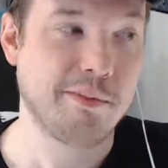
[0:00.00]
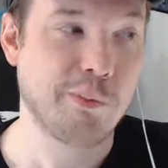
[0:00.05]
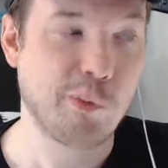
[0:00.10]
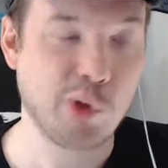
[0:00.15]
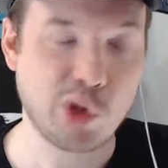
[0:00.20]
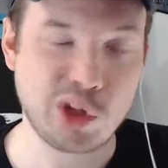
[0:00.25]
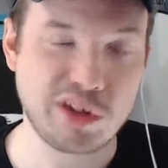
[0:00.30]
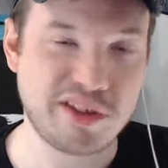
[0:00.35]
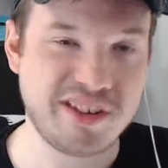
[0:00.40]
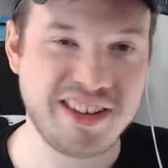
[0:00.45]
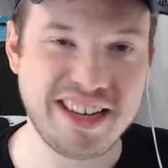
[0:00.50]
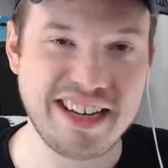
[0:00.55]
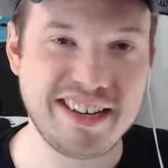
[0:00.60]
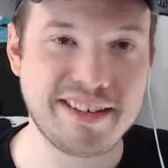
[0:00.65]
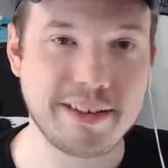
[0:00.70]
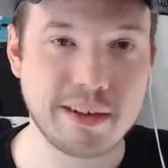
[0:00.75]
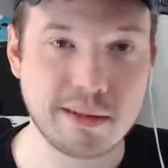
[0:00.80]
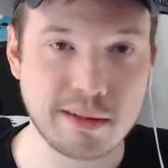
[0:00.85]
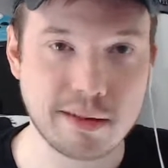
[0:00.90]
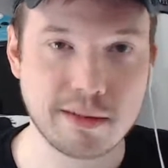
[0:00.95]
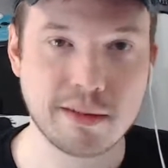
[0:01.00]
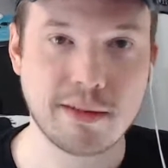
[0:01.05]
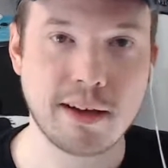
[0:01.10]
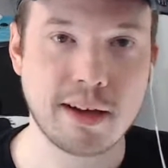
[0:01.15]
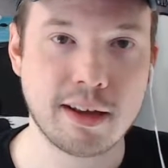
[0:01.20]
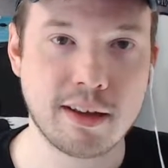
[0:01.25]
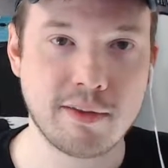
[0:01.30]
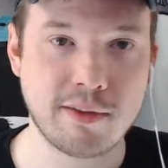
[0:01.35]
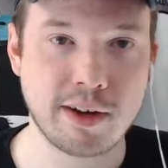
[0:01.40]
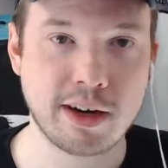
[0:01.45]
looks decent
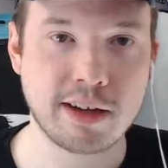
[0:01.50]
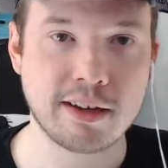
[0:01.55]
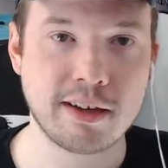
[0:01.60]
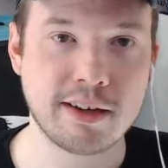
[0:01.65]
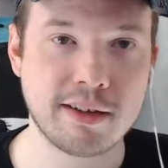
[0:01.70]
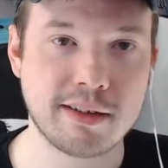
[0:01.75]
at the very least.